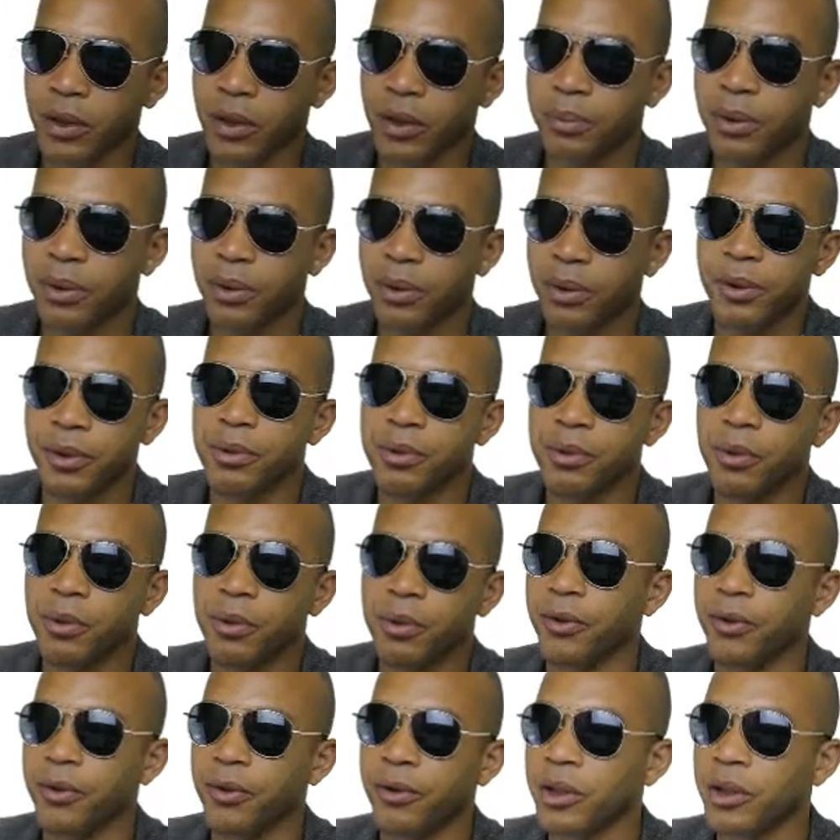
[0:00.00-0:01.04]

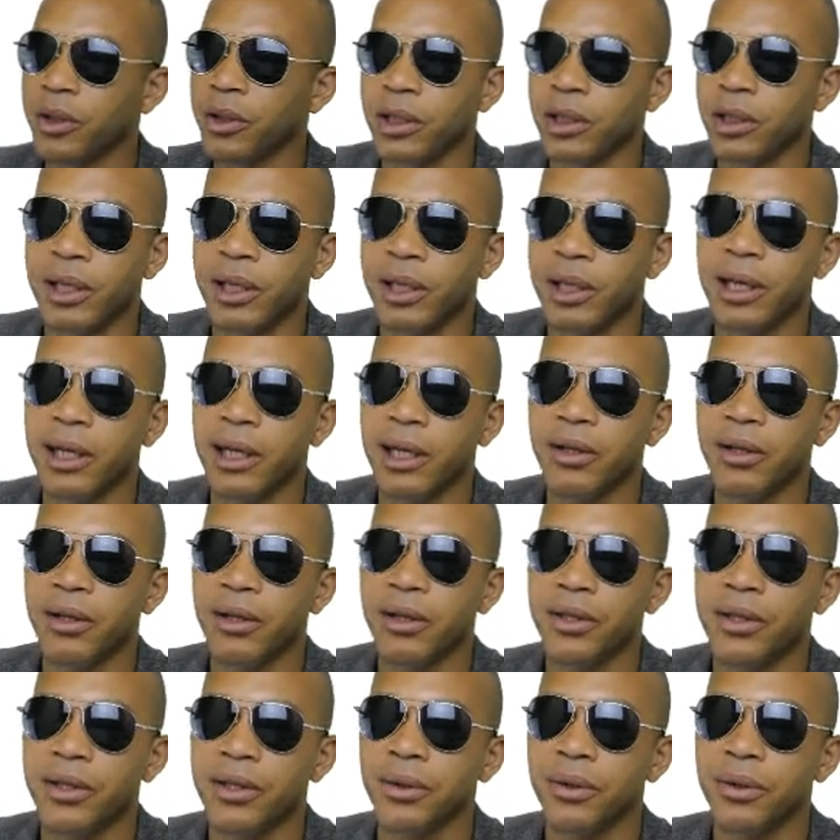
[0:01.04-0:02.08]
you click the
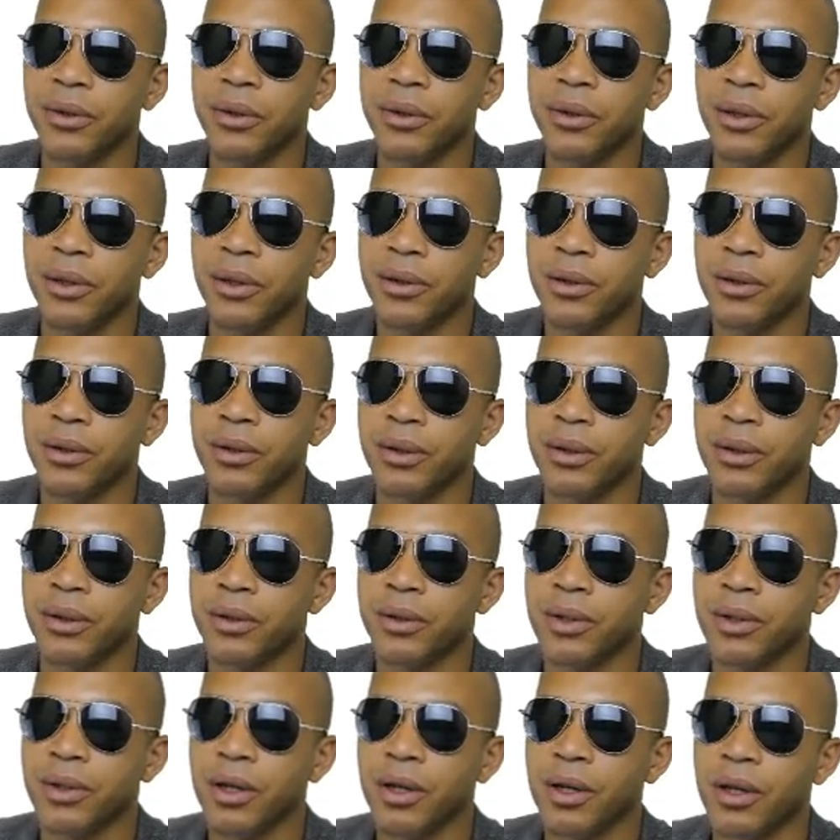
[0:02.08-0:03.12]
icon to
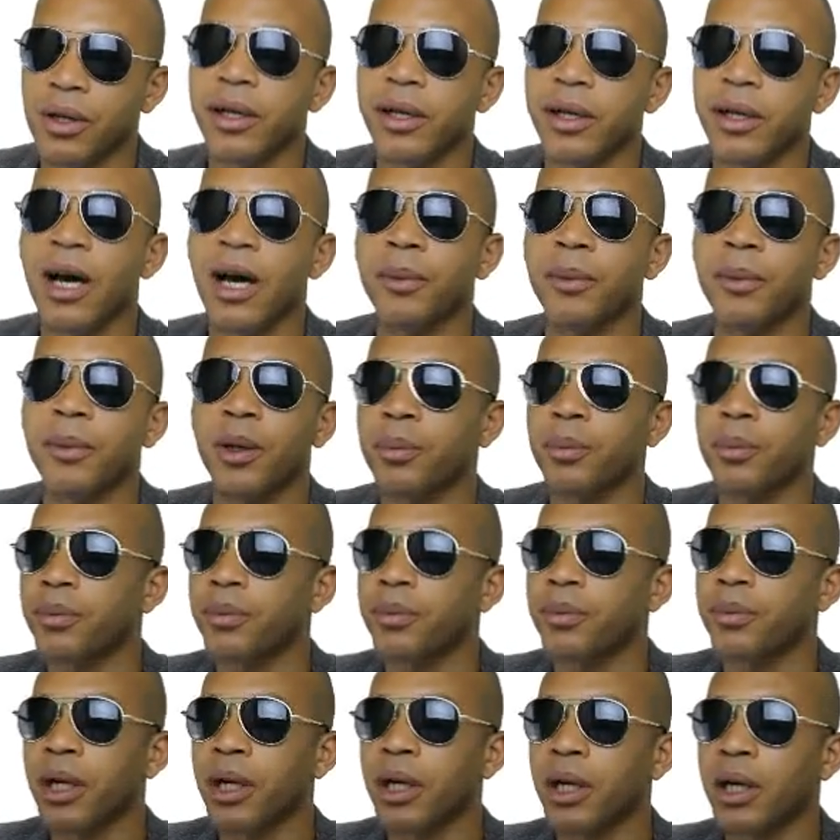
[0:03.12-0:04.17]
start the app up.
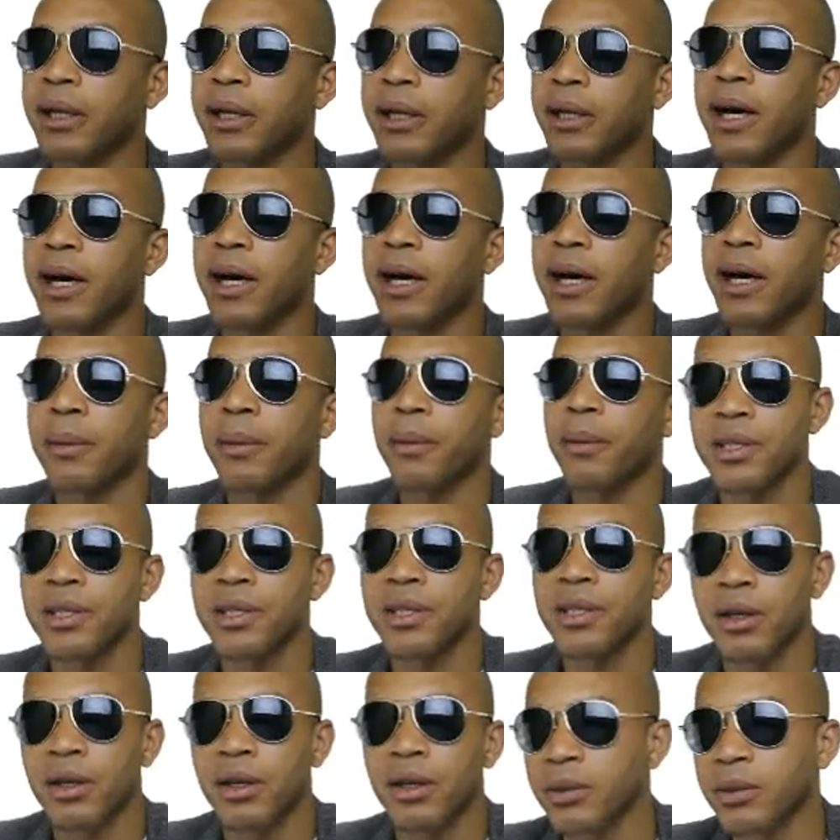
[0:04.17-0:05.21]
The app can
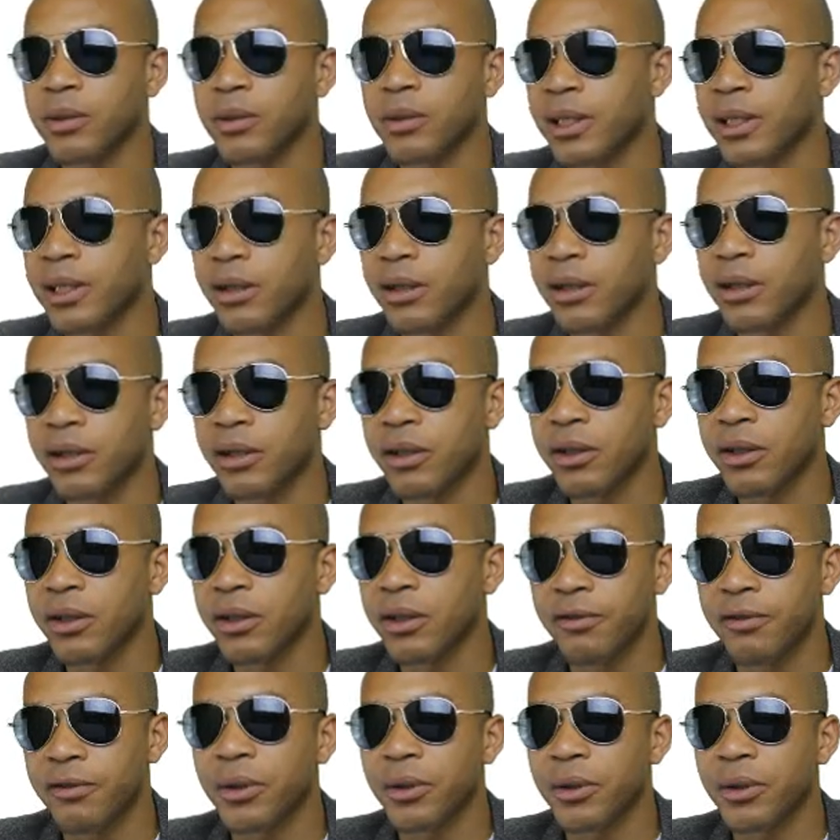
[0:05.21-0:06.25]
start automatically on your
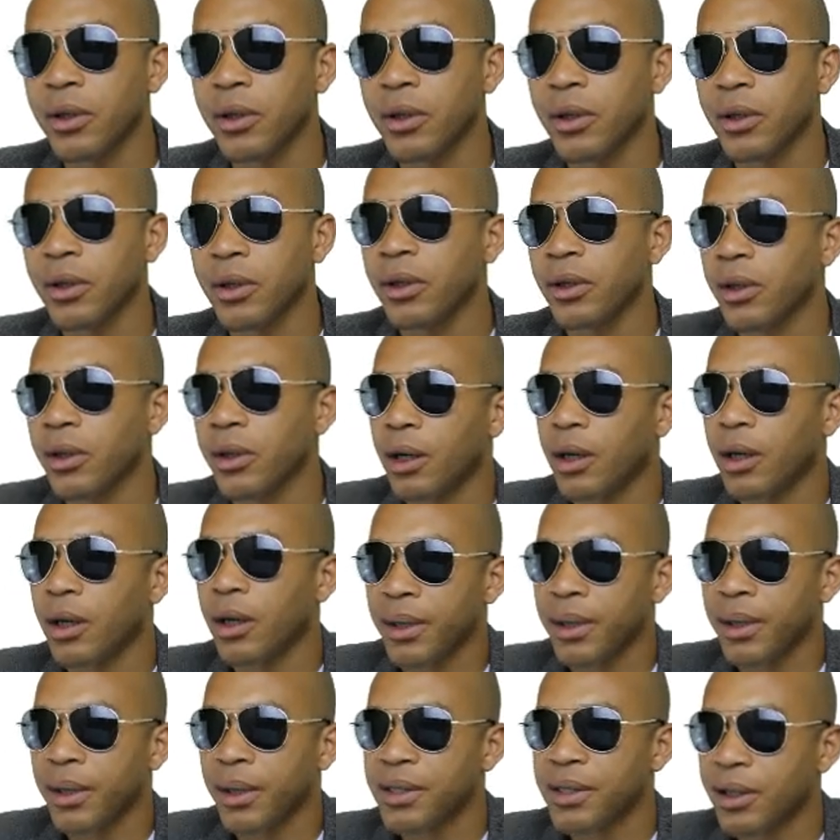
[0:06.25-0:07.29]
phone.
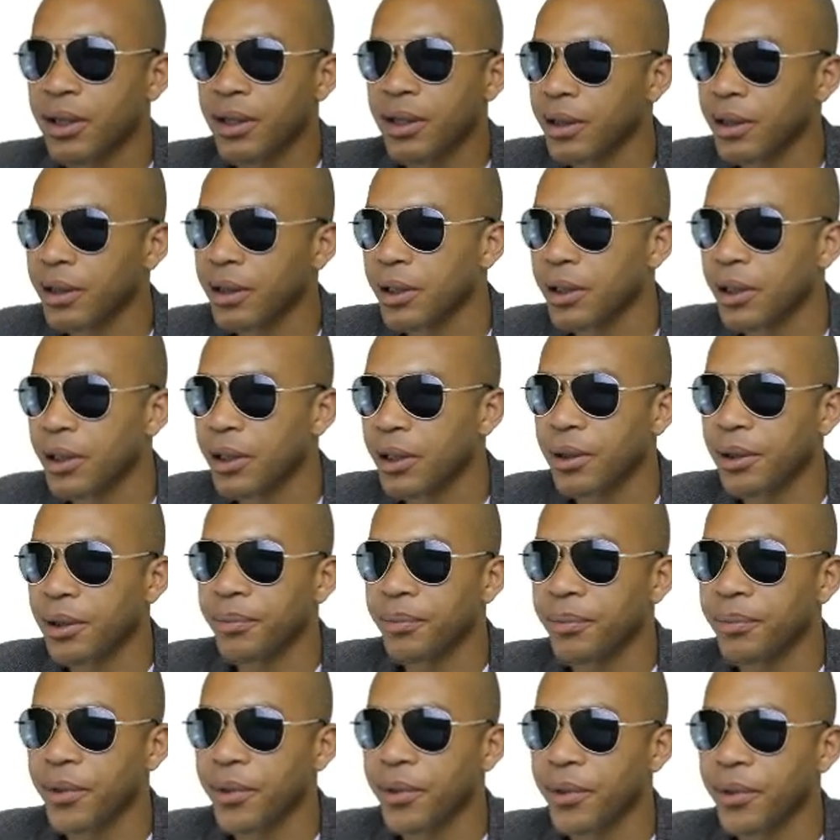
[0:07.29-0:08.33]
Basically,
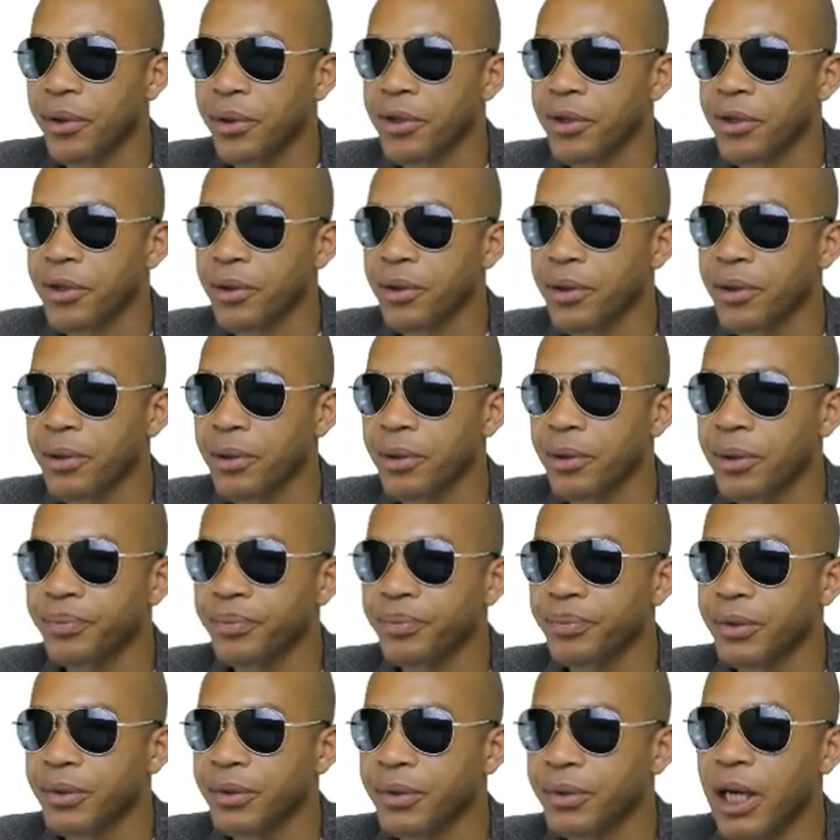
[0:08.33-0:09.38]
the person
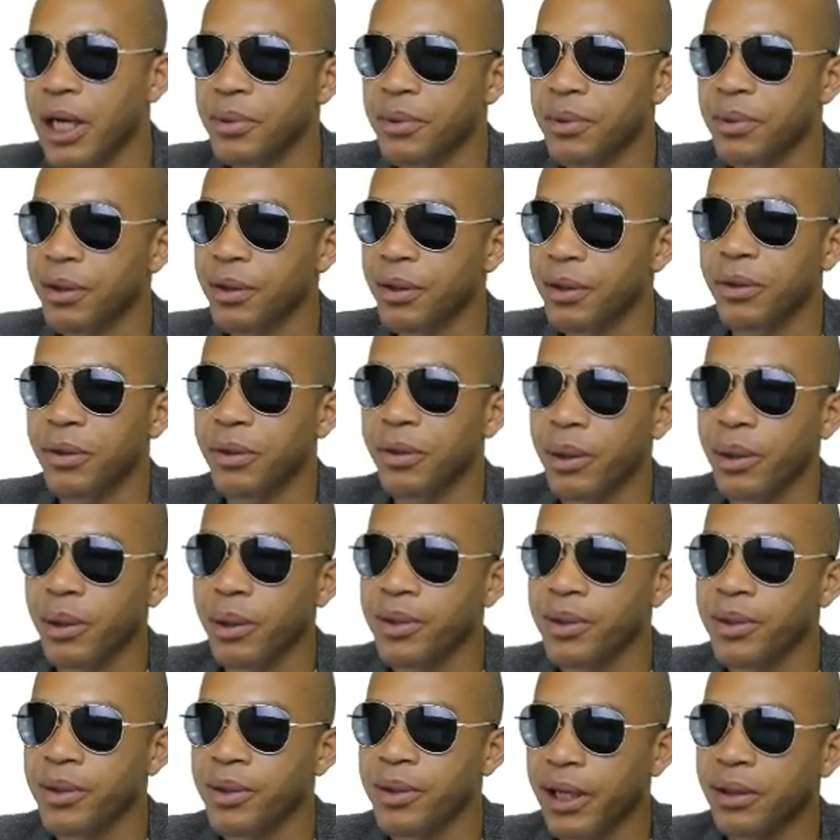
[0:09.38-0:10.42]
types in on your
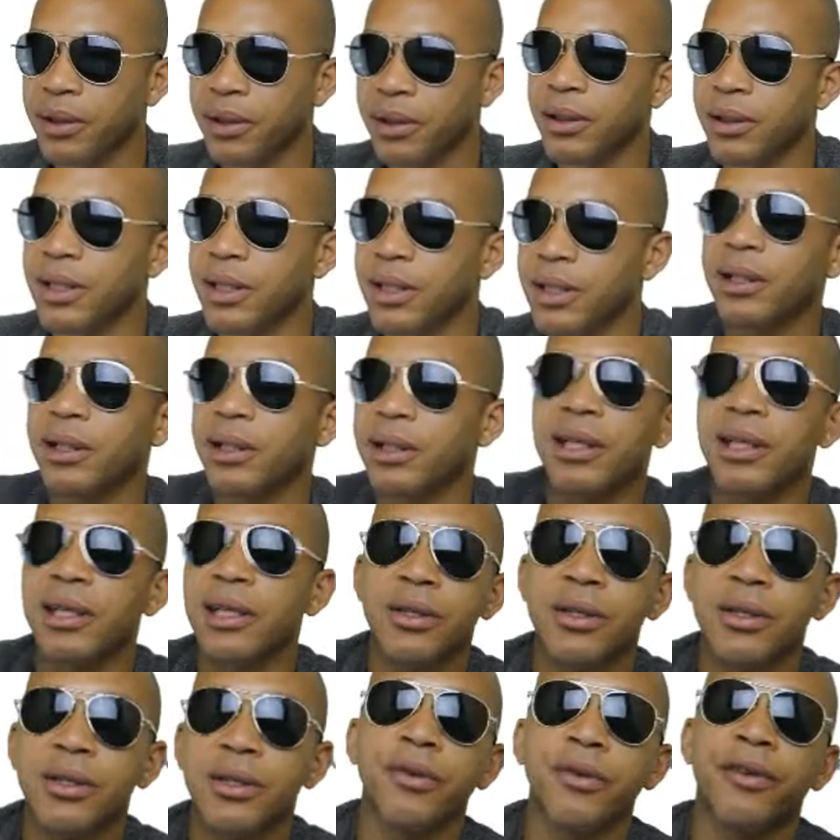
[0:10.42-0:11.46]
website. This thing gets
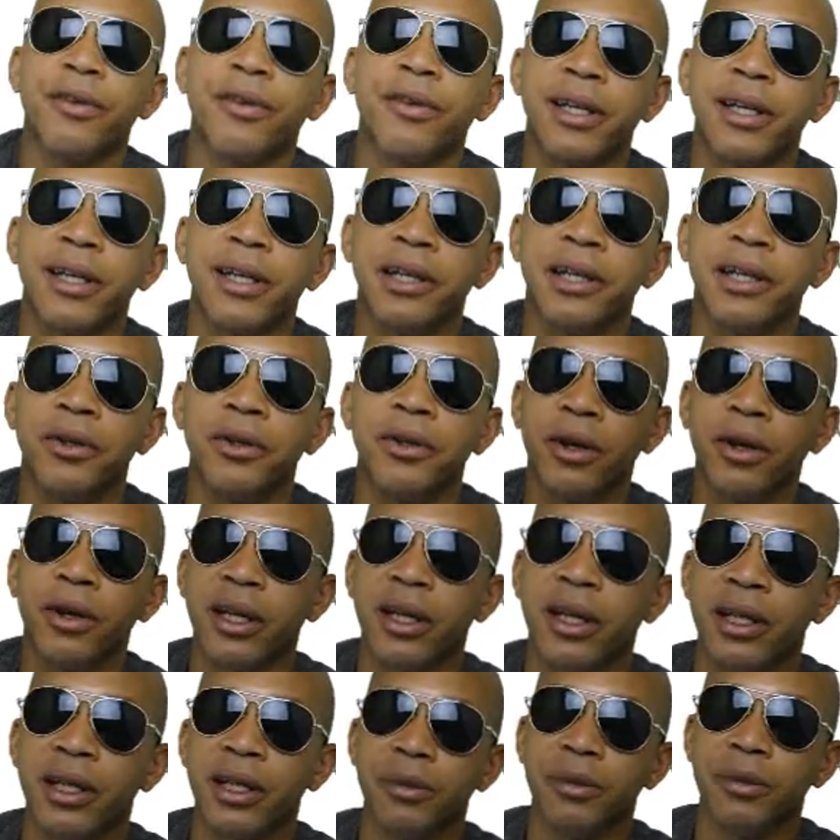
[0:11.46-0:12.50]
notified that you're
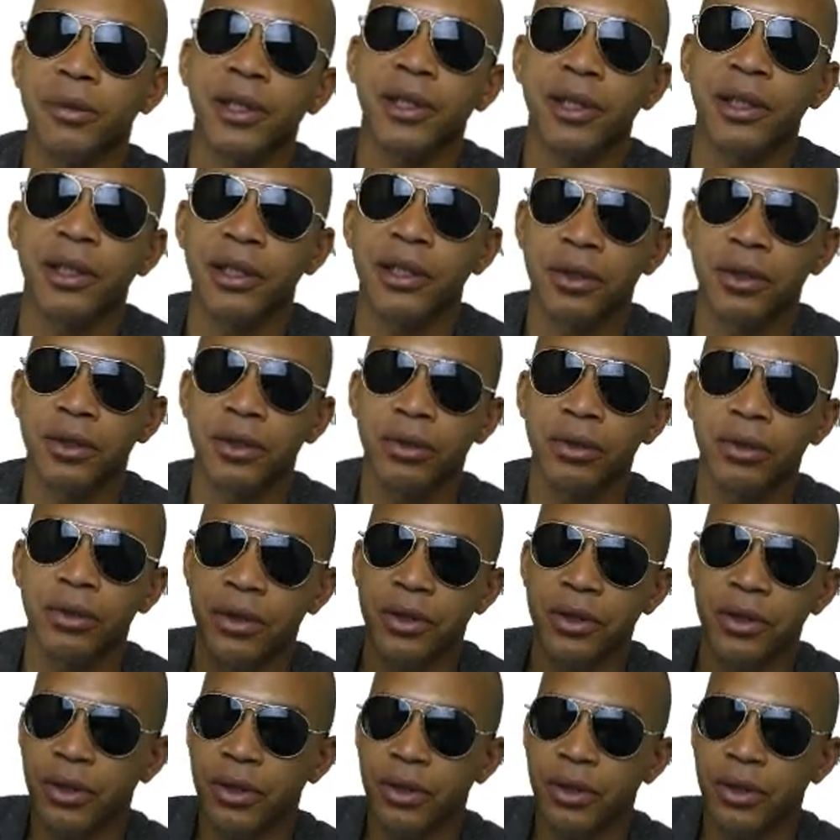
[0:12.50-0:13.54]
online immediately through their
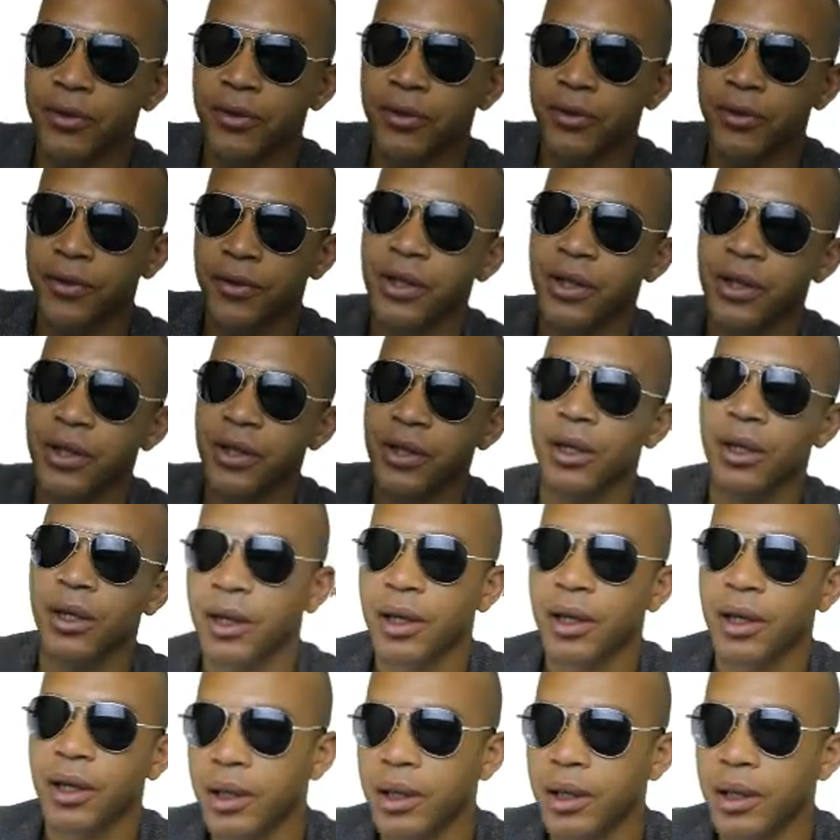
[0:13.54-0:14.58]
servers.
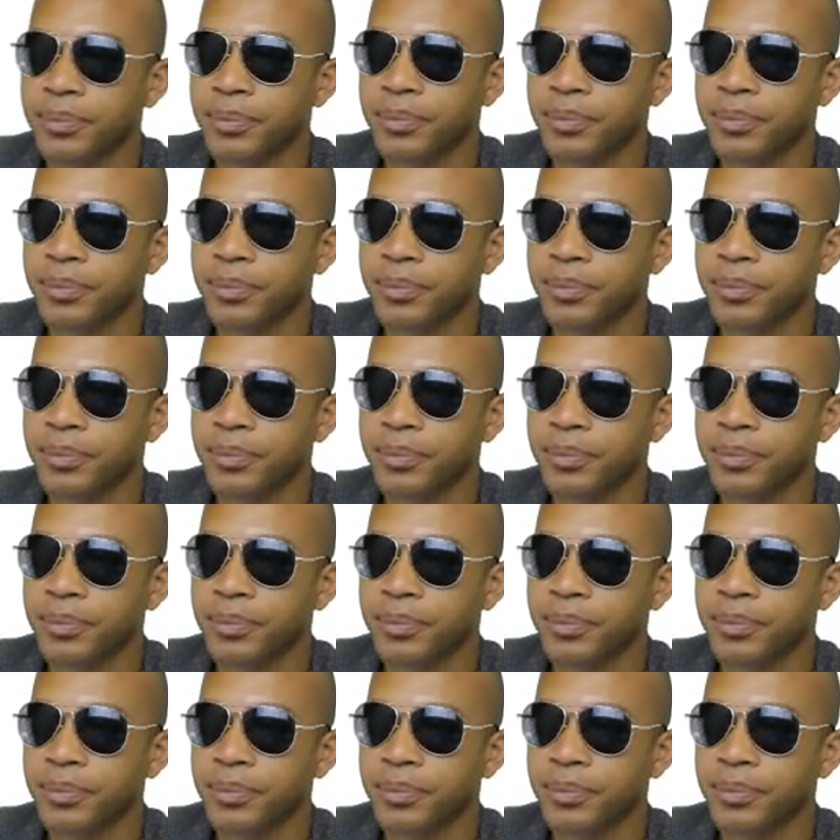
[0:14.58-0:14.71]
Long